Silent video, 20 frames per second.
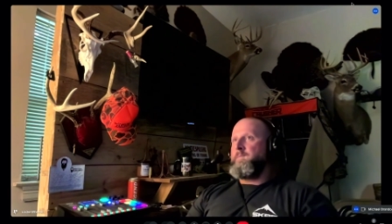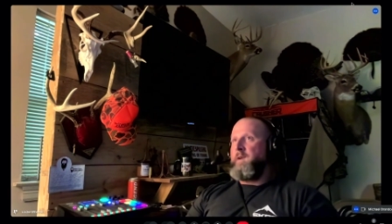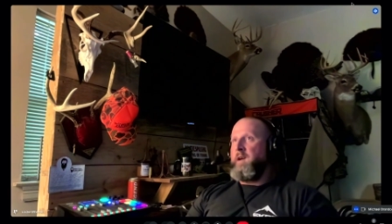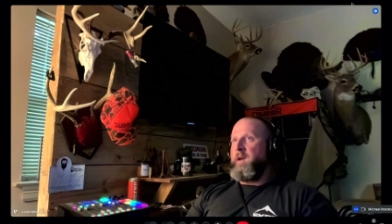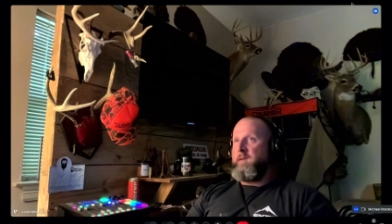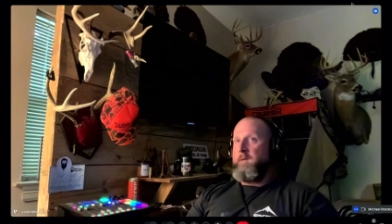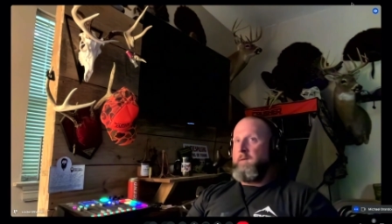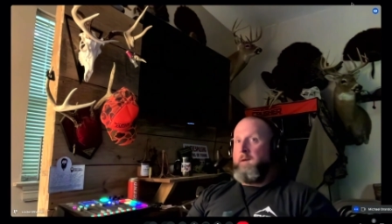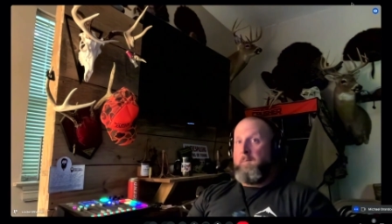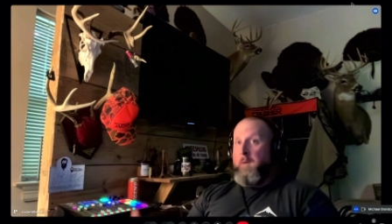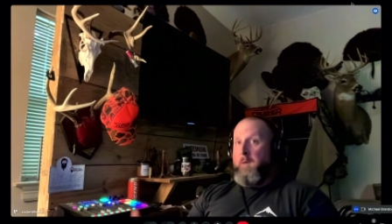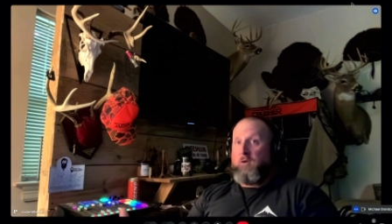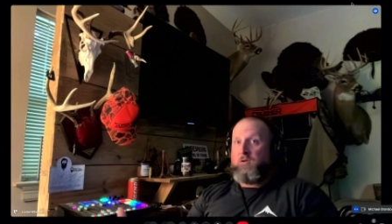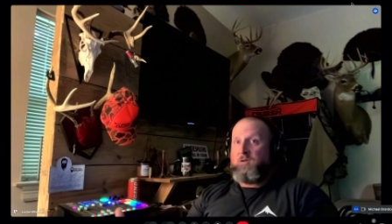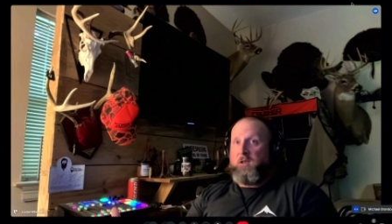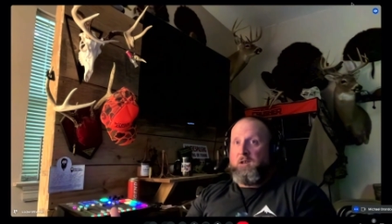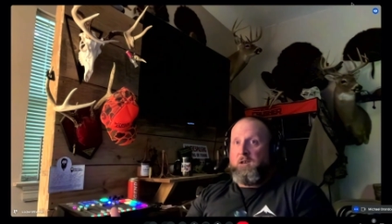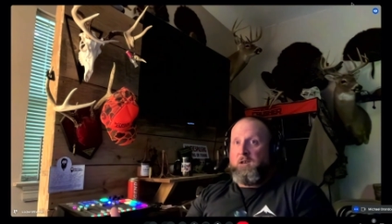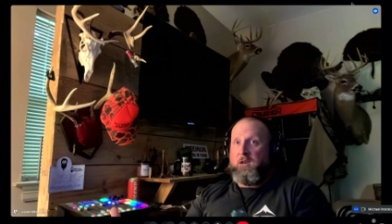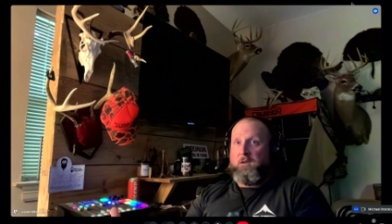and most
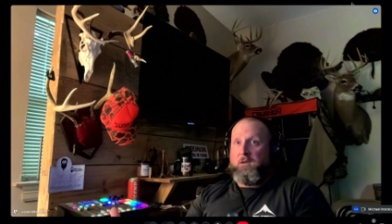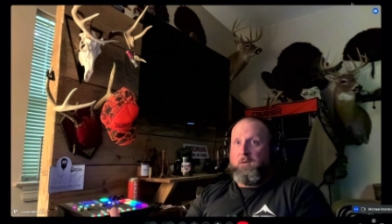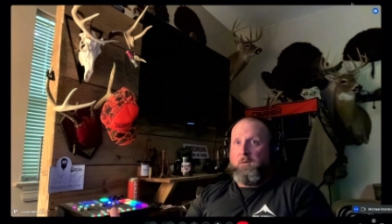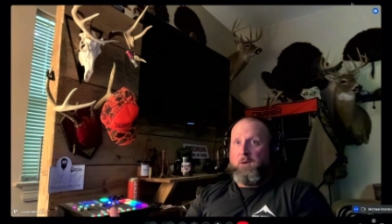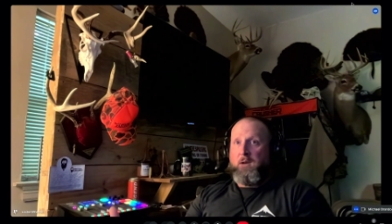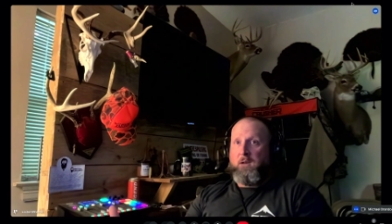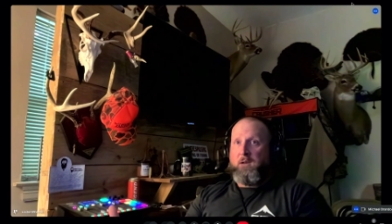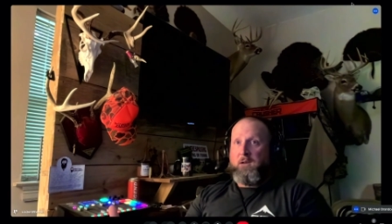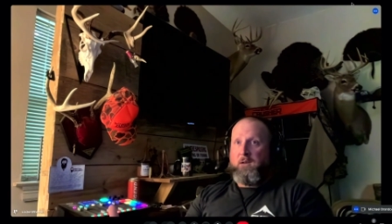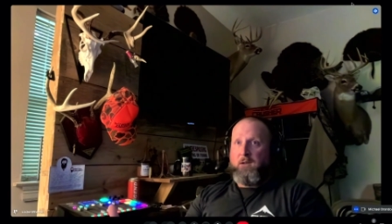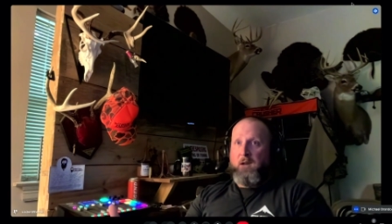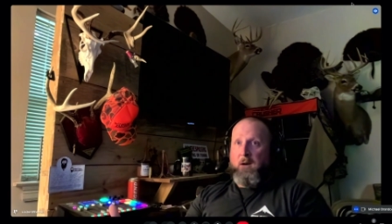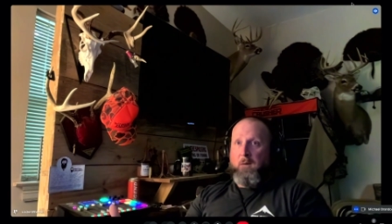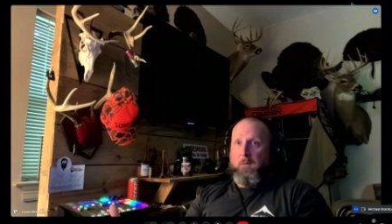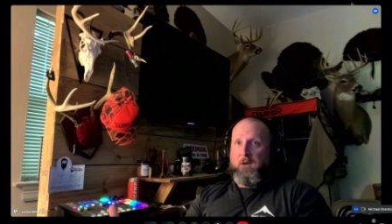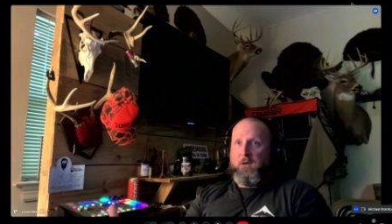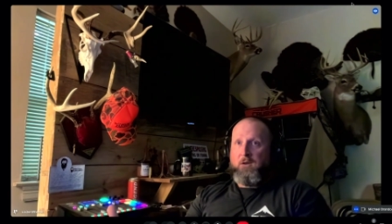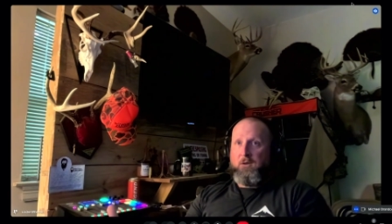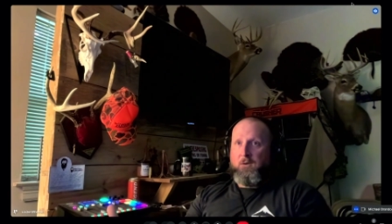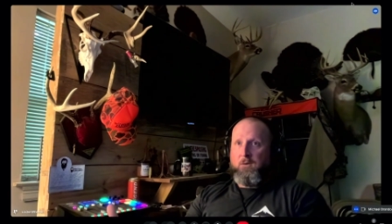of the deer that
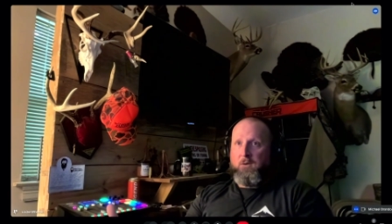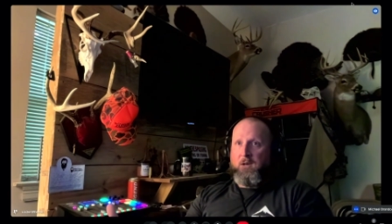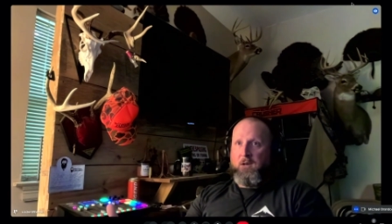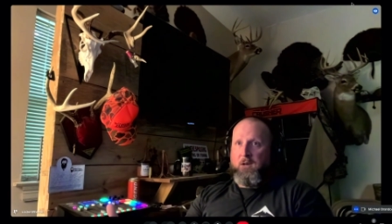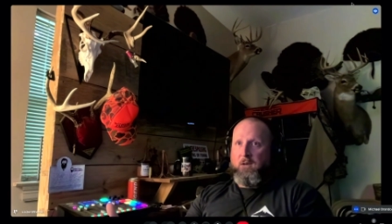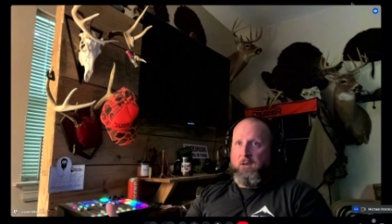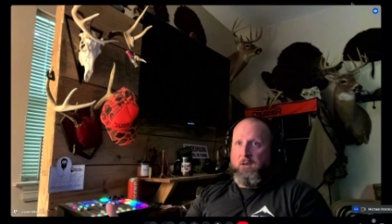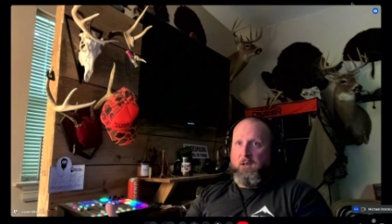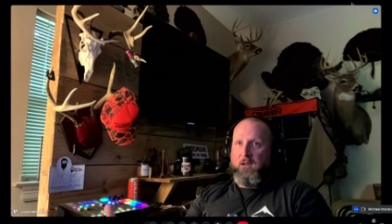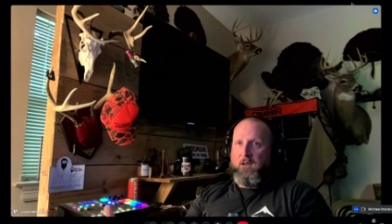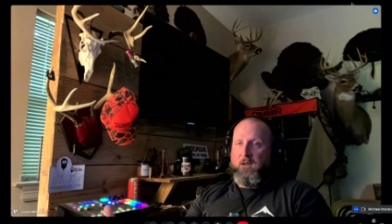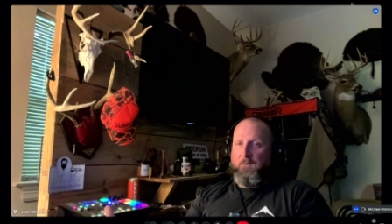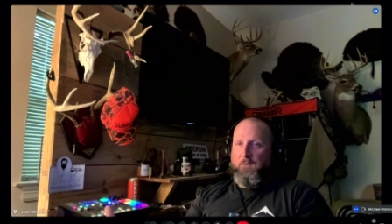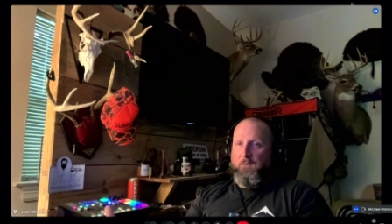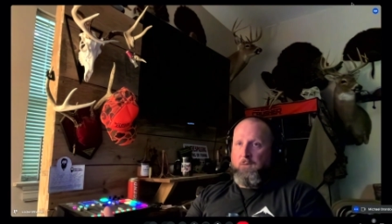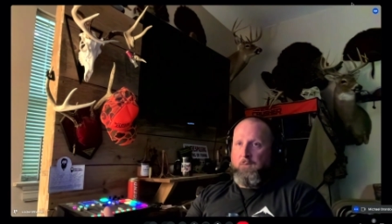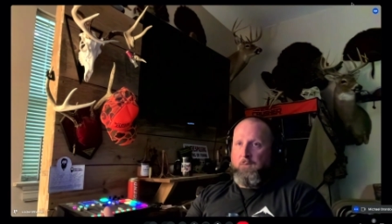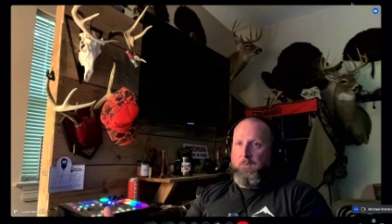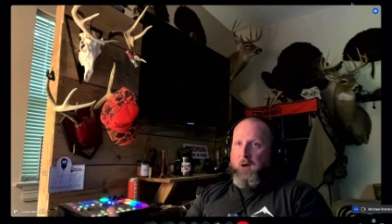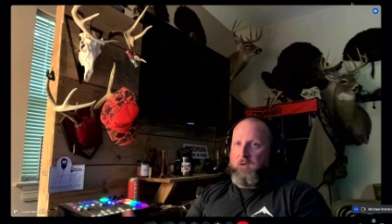we do kill in the
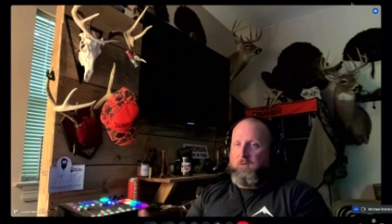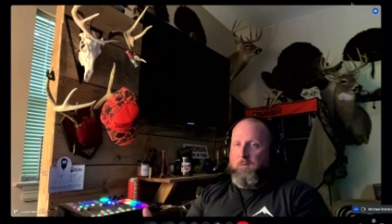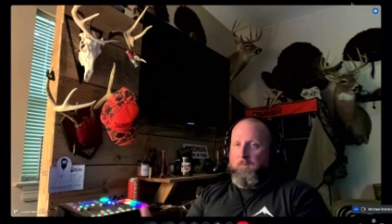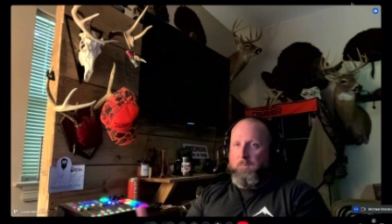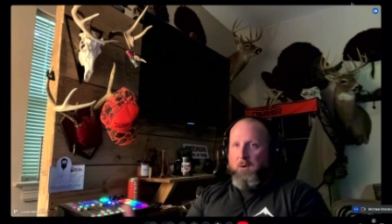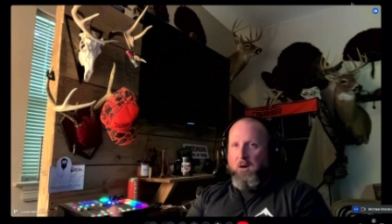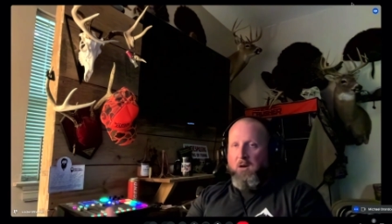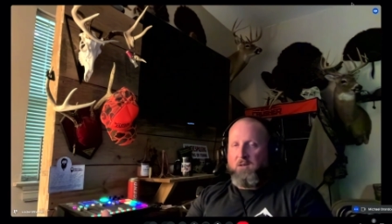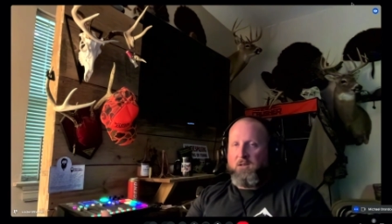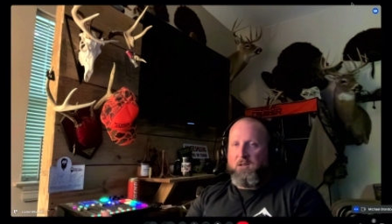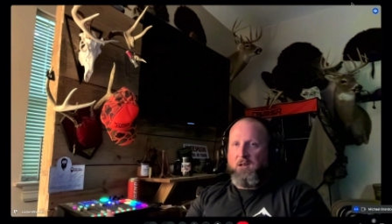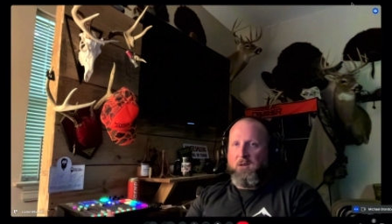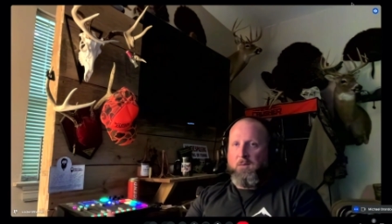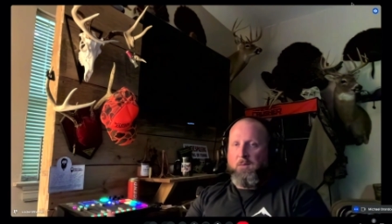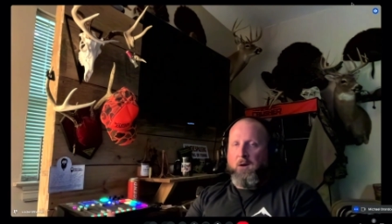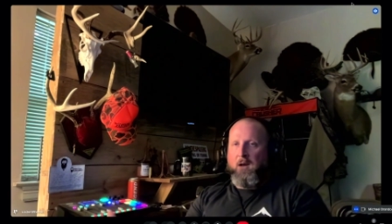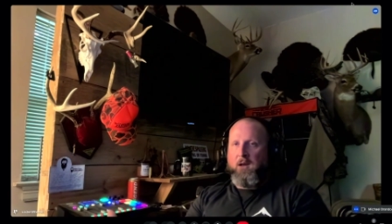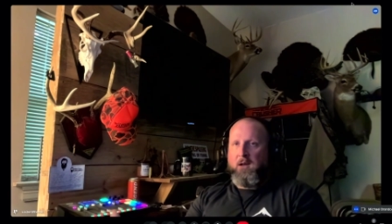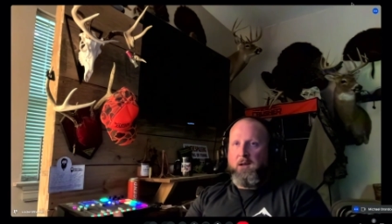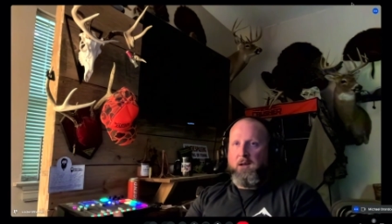food plots, or bucks
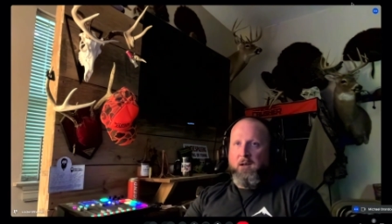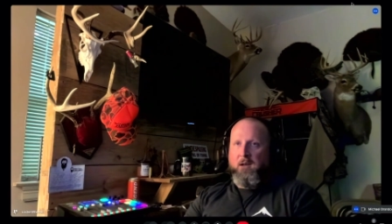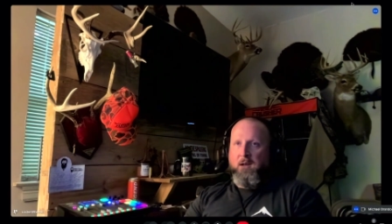anyway,